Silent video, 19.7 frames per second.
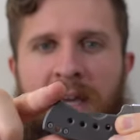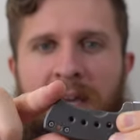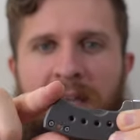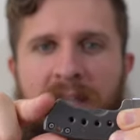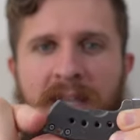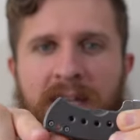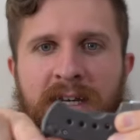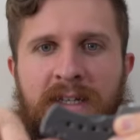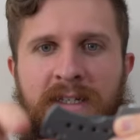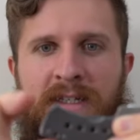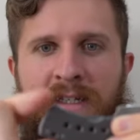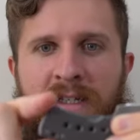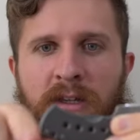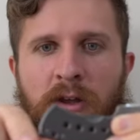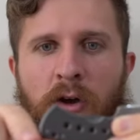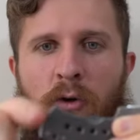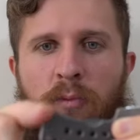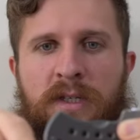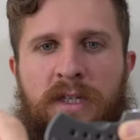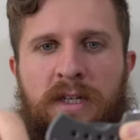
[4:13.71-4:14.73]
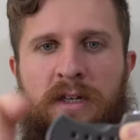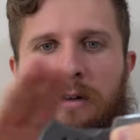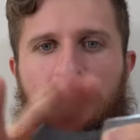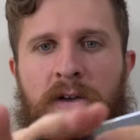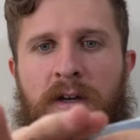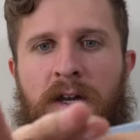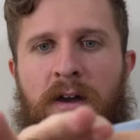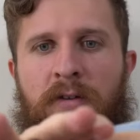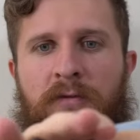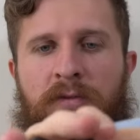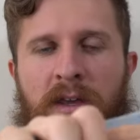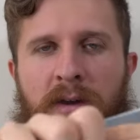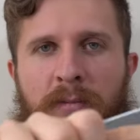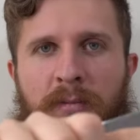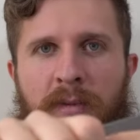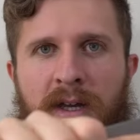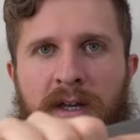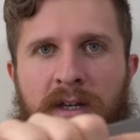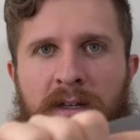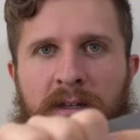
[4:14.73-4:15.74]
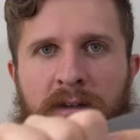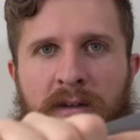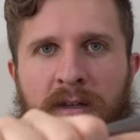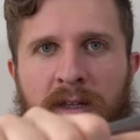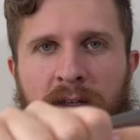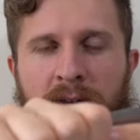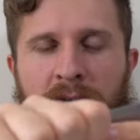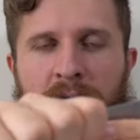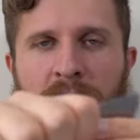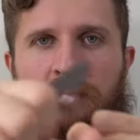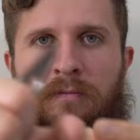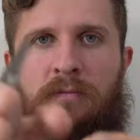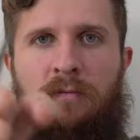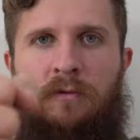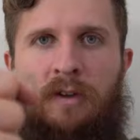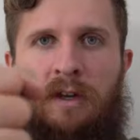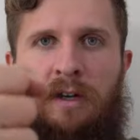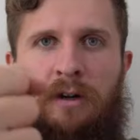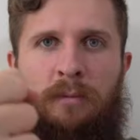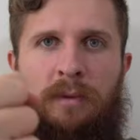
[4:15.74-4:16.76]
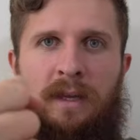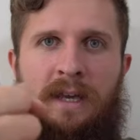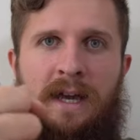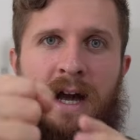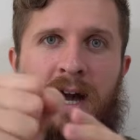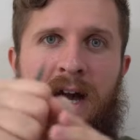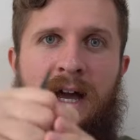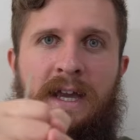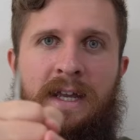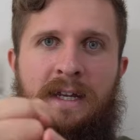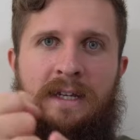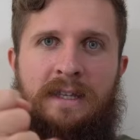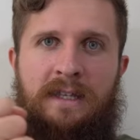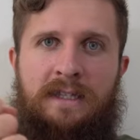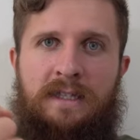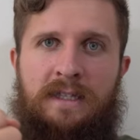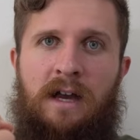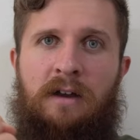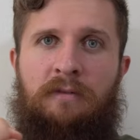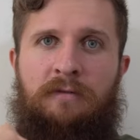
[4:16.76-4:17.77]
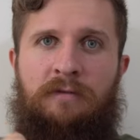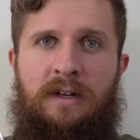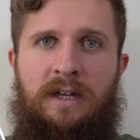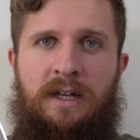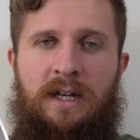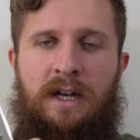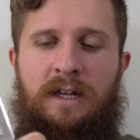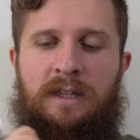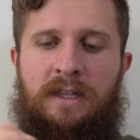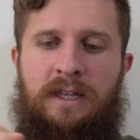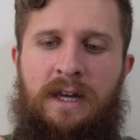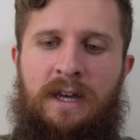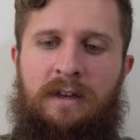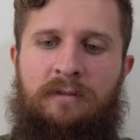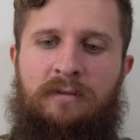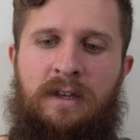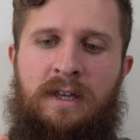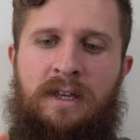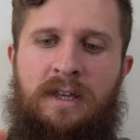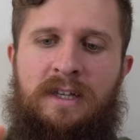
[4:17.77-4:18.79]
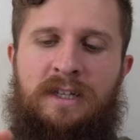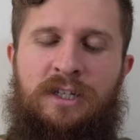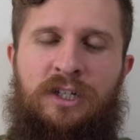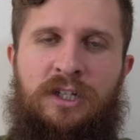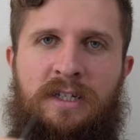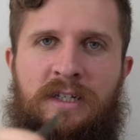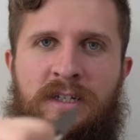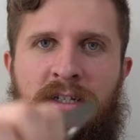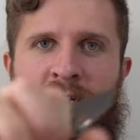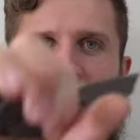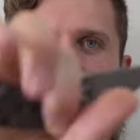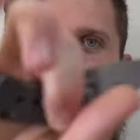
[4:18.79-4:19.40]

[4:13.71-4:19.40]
and then it slopes here enough that the finger behind that's not fitting on the knife just